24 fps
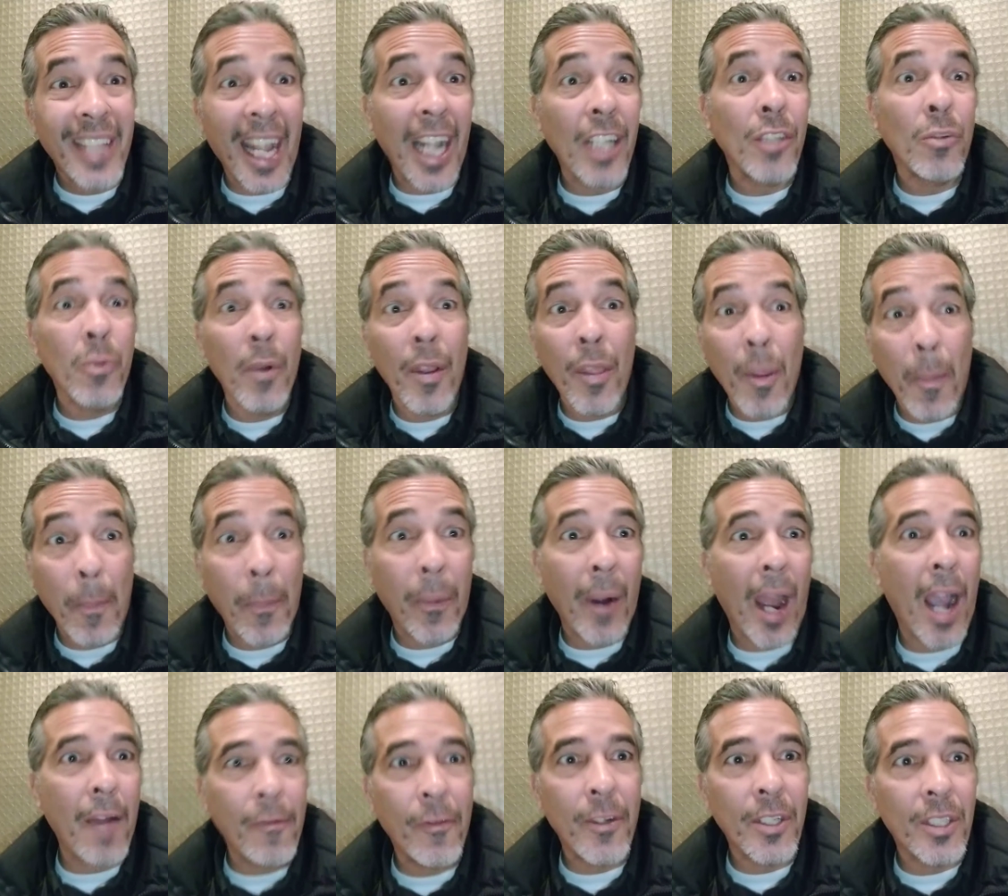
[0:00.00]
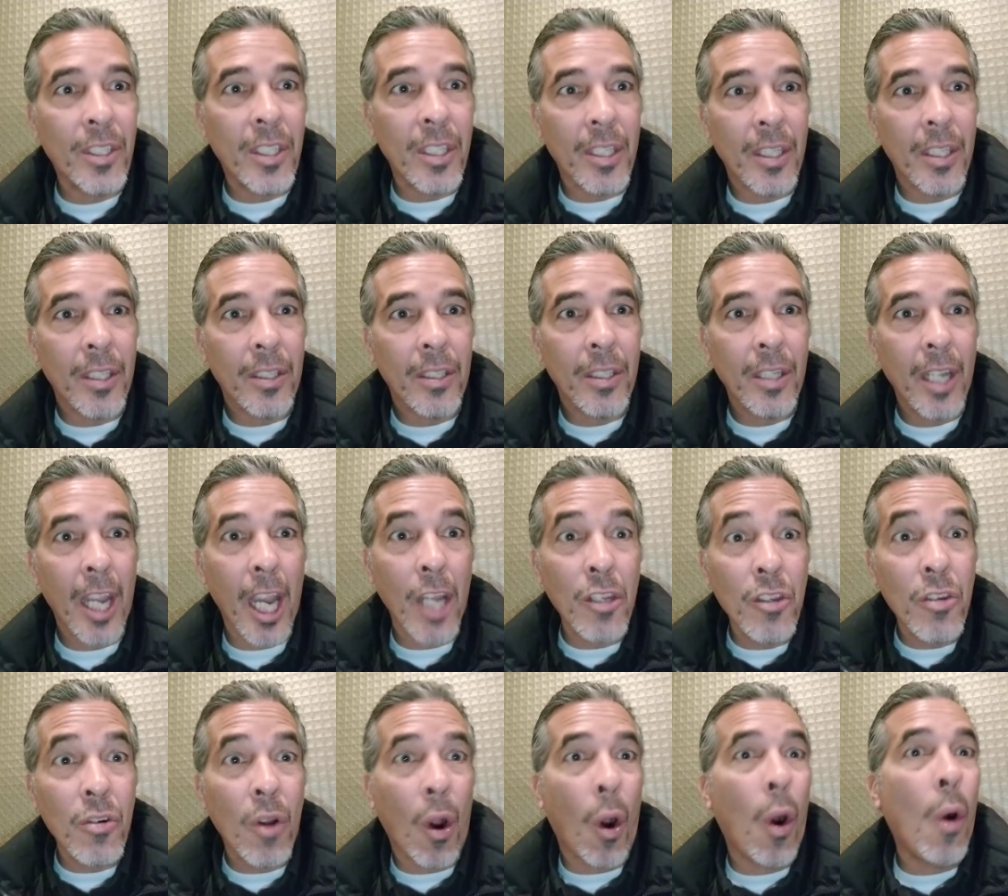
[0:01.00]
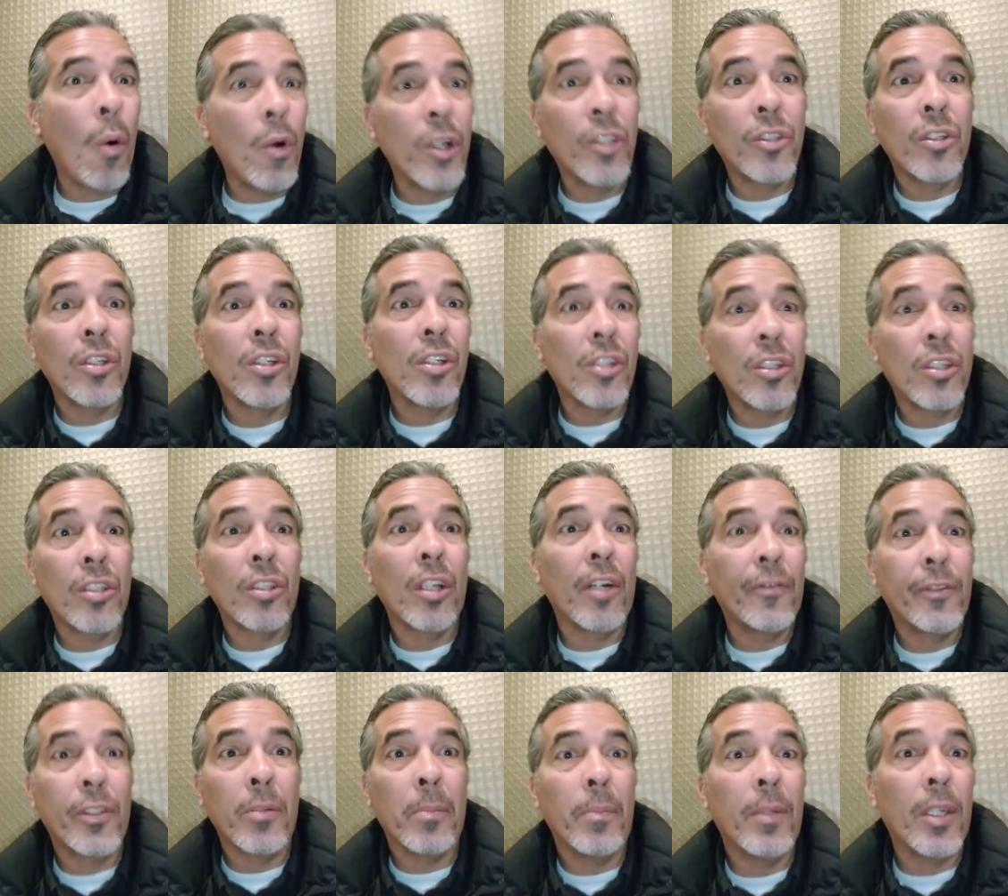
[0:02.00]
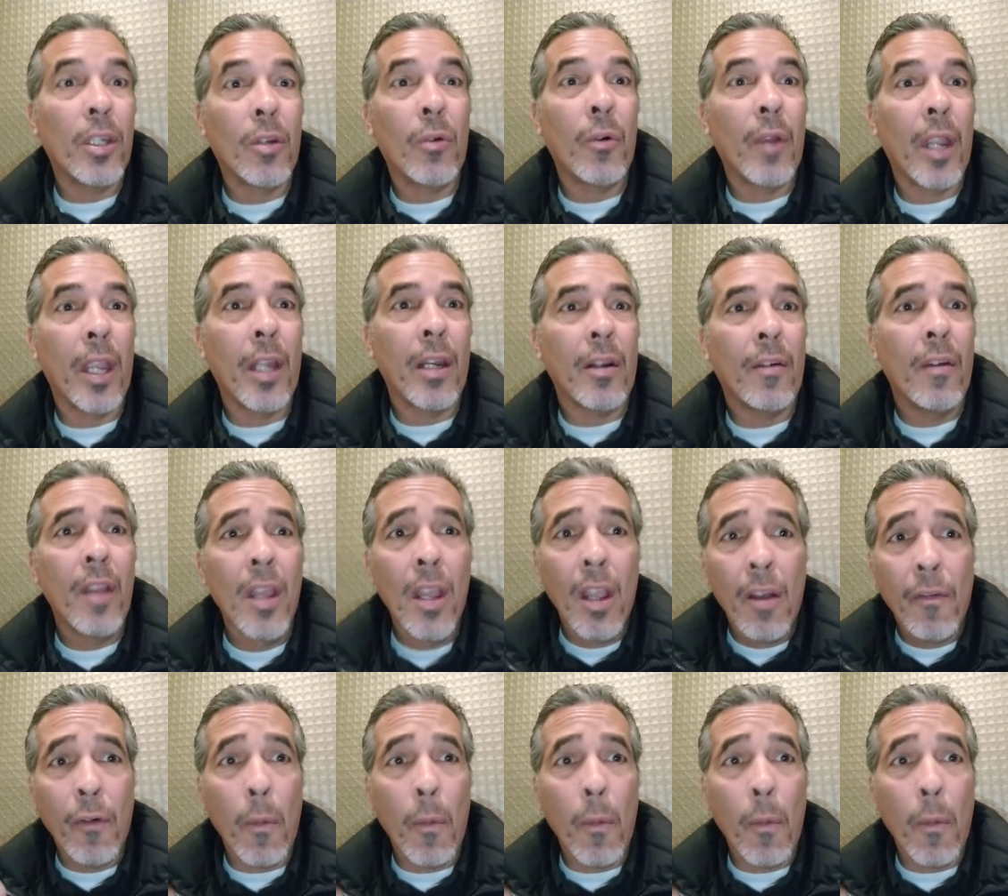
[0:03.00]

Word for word: that's where the profits is. And you owe it to yourself to be creative.